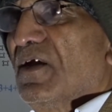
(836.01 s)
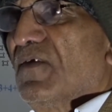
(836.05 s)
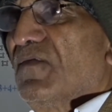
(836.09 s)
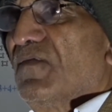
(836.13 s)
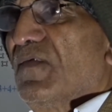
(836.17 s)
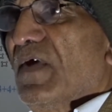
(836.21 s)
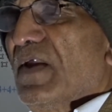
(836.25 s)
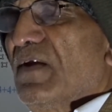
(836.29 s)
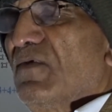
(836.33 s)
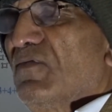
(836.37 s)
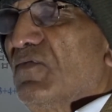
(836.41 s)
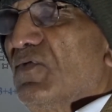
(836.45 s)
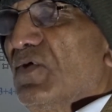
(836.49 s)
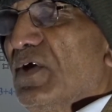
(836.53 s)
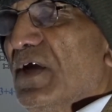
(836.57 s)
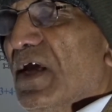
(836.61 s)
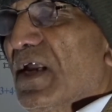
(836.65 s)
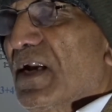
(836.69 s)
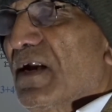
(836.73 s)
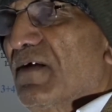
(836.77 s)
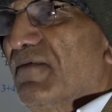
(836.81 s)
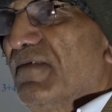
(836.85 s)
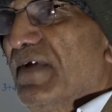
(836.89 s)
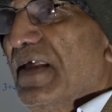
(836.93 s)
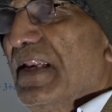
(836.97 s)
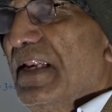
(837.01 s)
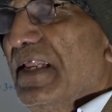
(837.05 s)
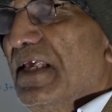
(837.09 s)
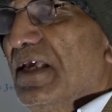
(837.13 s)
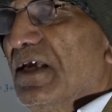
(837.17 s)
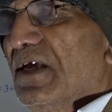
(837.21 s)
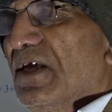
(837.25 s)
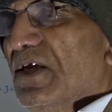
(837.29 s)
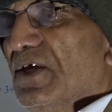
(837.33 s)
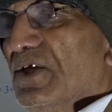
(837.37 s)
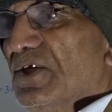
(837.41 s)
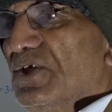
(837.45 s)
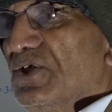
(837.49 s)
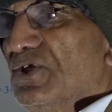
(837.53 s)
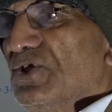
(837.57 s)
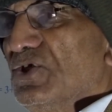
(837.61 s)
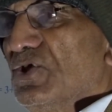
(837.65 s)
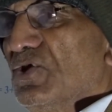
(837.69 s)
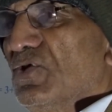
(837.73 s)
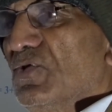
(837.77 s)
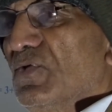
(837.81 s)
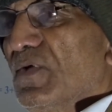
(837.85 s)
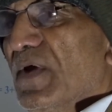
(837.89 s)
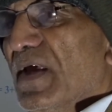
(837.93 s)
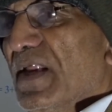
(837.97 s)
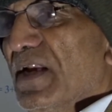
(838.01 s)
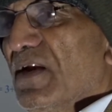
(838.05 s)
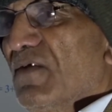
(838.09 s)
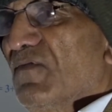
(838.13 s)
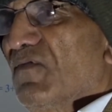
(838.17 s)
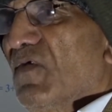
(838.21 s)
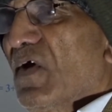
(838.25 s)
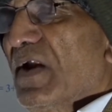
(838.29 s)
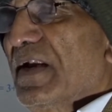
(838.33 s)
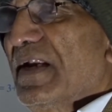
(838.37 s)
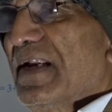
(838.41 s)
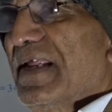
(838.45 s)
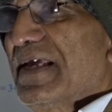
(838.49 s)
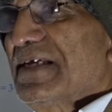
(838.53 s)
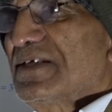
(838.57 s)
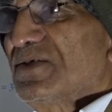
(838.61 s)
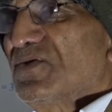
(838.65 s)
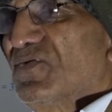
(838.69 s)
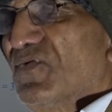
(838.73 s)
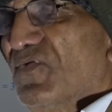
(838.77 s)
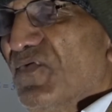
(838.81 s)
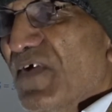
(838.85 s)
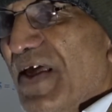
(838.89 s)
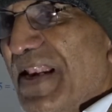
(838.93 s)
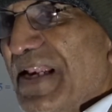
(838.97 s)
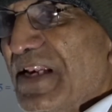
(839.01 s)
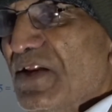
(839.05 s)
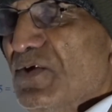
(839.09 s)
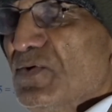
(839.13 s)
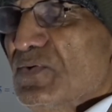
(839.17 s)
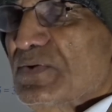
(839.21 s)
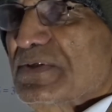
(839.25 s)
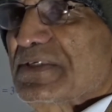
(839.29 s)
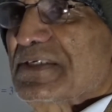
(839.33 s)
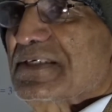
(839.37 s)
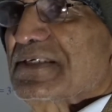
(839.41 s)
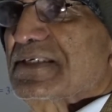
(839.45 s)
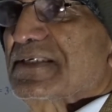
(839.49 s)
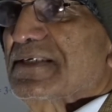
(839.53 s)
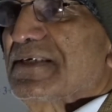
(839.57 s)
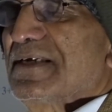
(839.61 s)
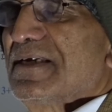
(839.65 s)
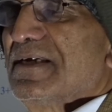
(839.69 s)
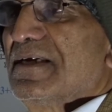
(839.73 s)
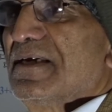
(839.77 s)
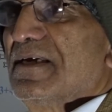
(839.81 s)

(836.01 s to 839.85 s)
when we are availing 0 and 1 as values.